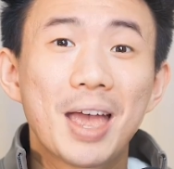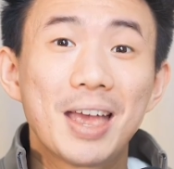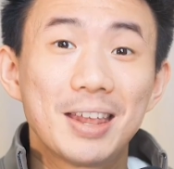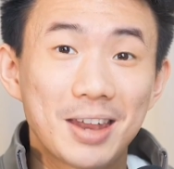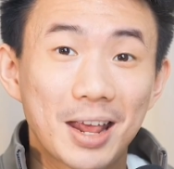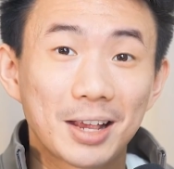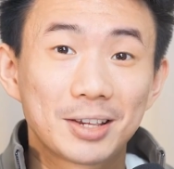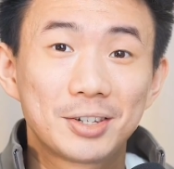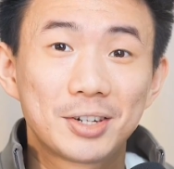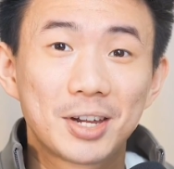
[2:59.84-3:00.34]

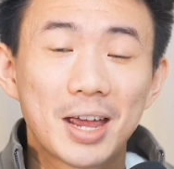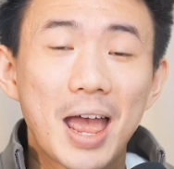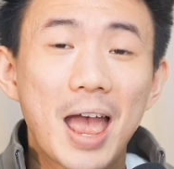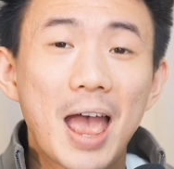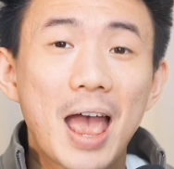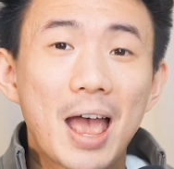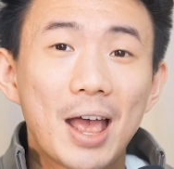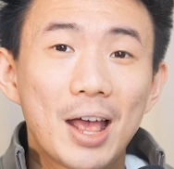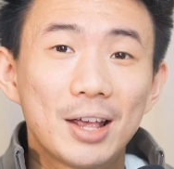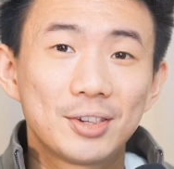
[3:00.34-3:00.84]
Next,
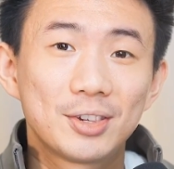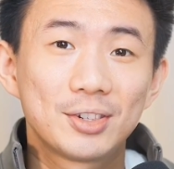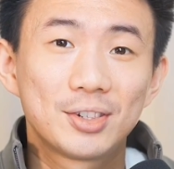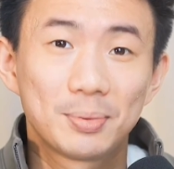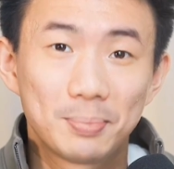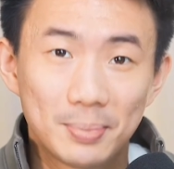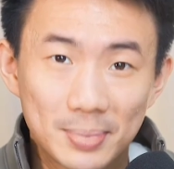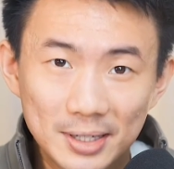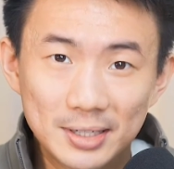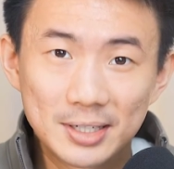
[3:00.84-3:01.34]

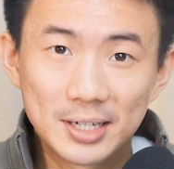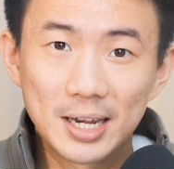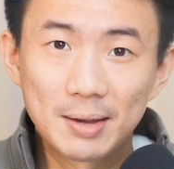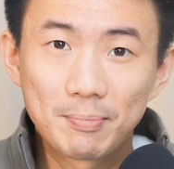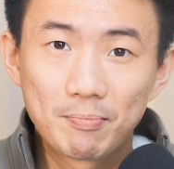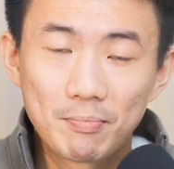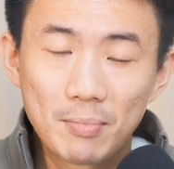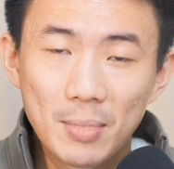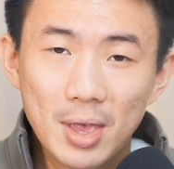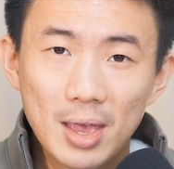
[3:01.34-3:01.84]

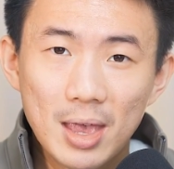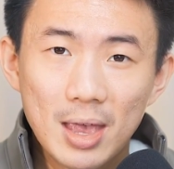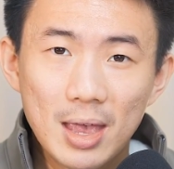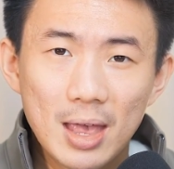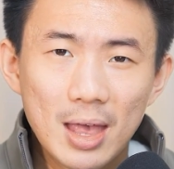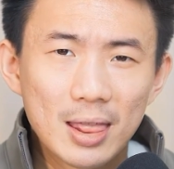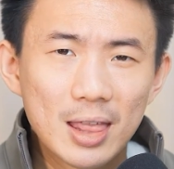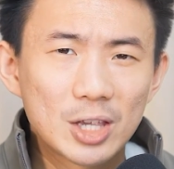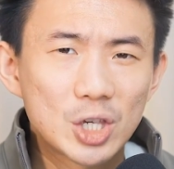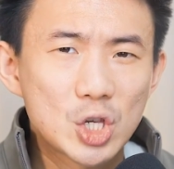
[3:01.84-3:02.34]
accessibility.
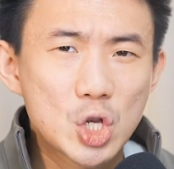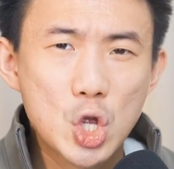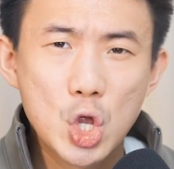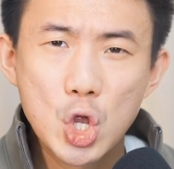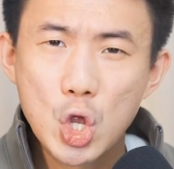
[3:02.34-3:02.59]
There's